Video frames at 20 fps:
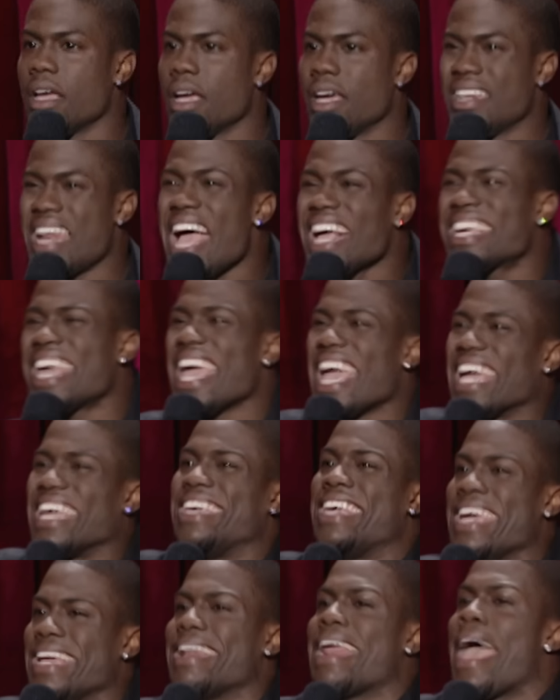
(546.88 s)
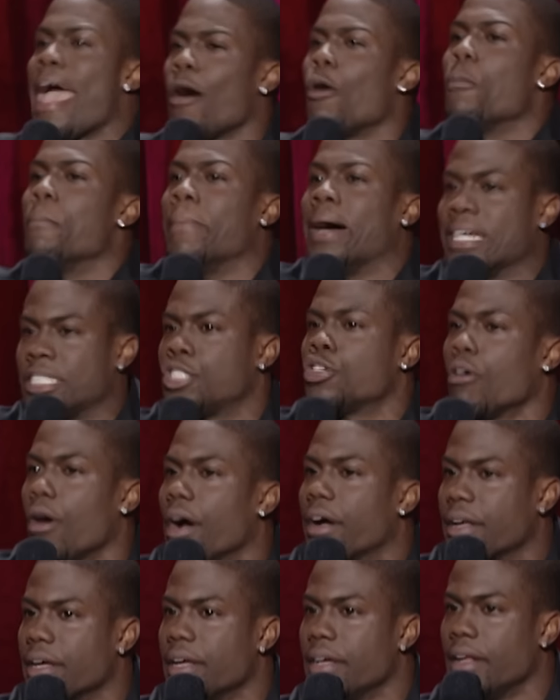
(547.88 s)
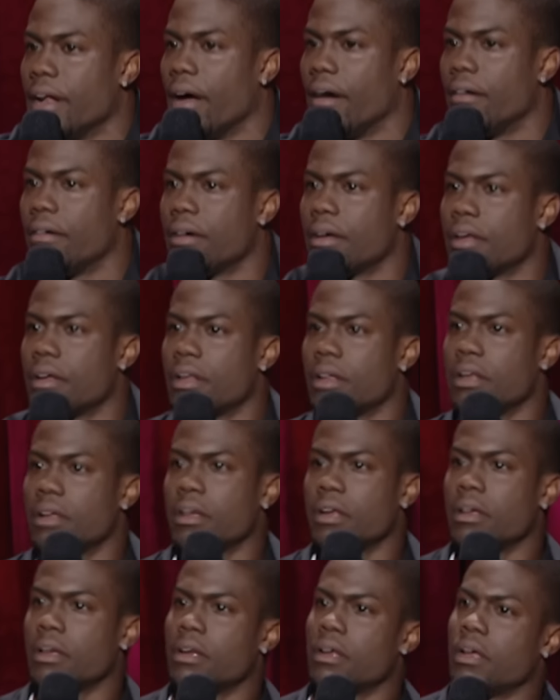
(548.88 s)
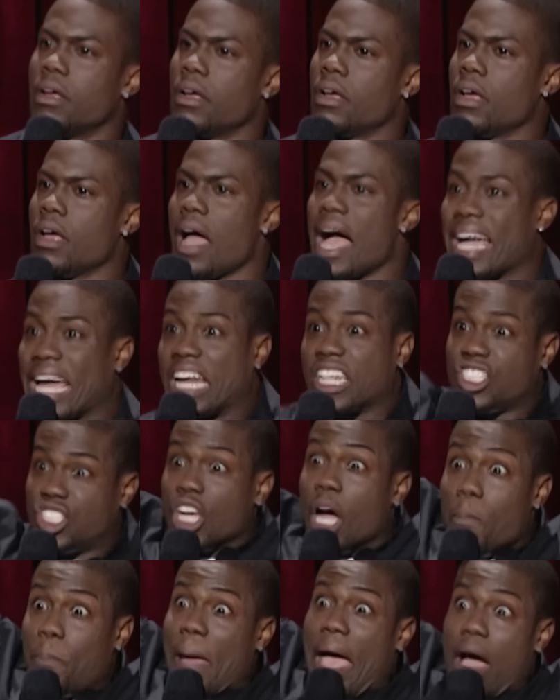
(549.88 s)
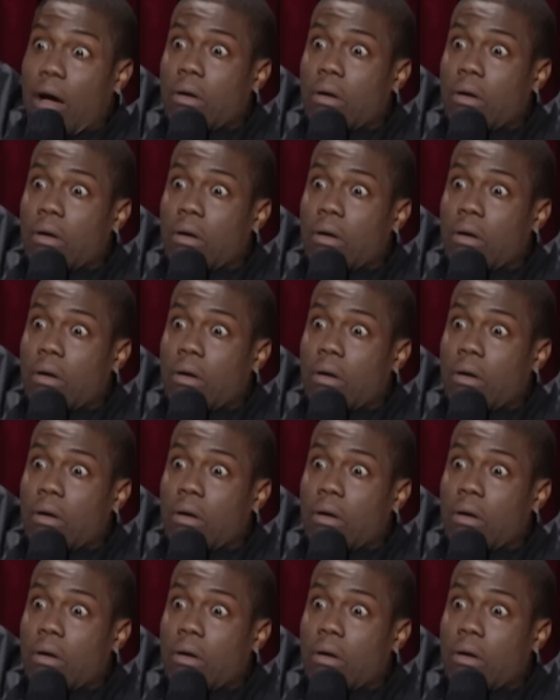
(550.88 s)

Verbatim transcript: And I can't get out my truck, you know. I gotta jump out,